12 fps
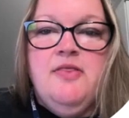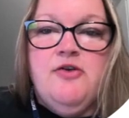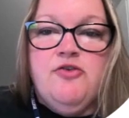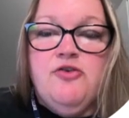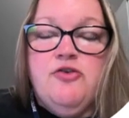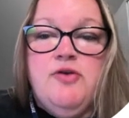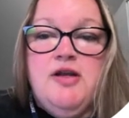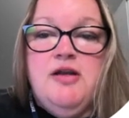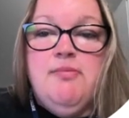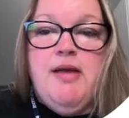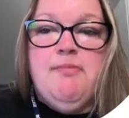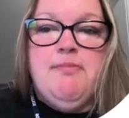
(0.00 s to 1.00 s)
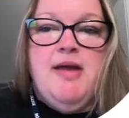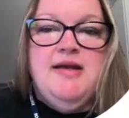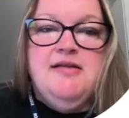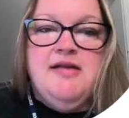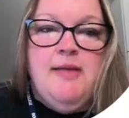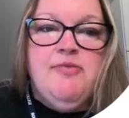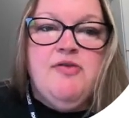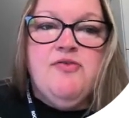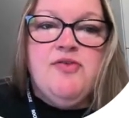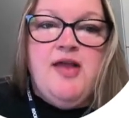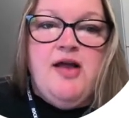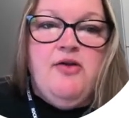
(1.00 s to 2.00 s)
secreted by many types of
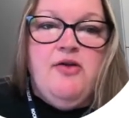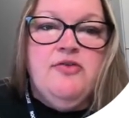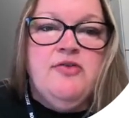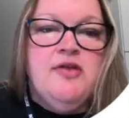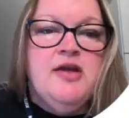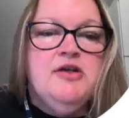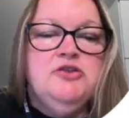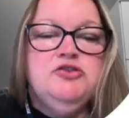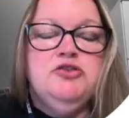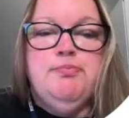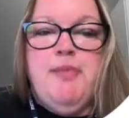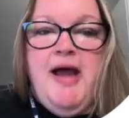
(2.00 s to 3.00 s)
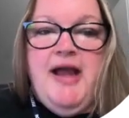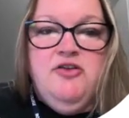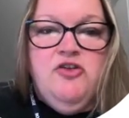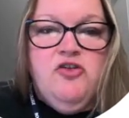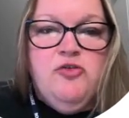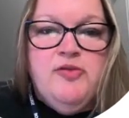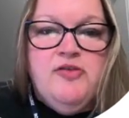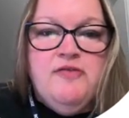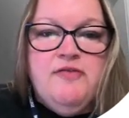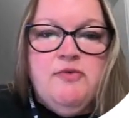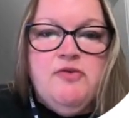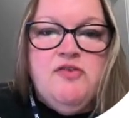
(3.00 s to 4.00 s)
cells to bind to
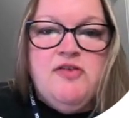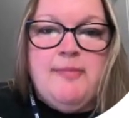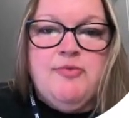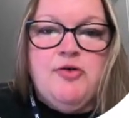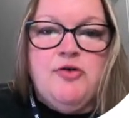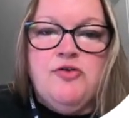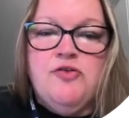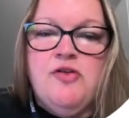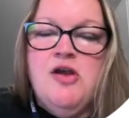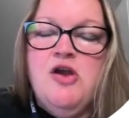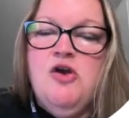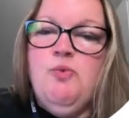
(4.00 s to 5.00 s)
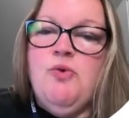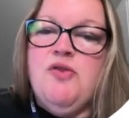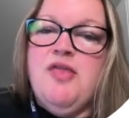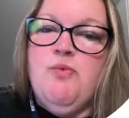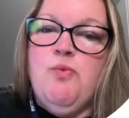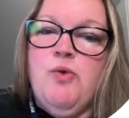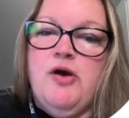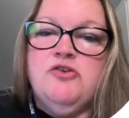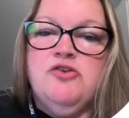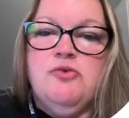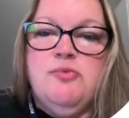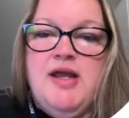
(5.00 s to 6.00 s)
specific receptors where they work
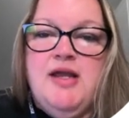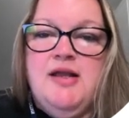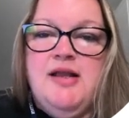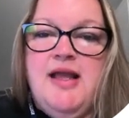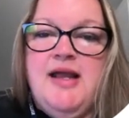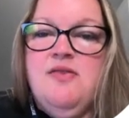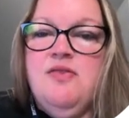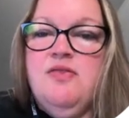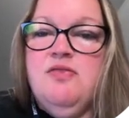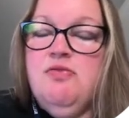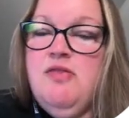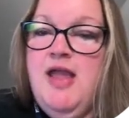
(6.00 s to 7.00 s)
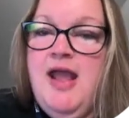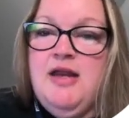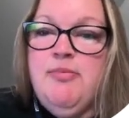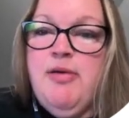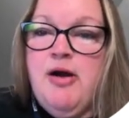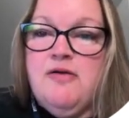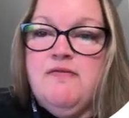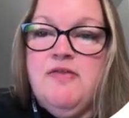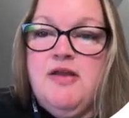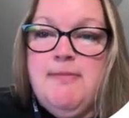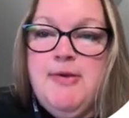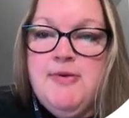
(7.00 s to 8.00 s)
to regulate any part of the
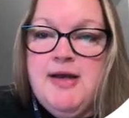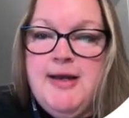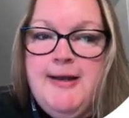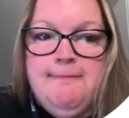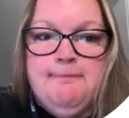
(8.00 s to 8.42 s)
immunity.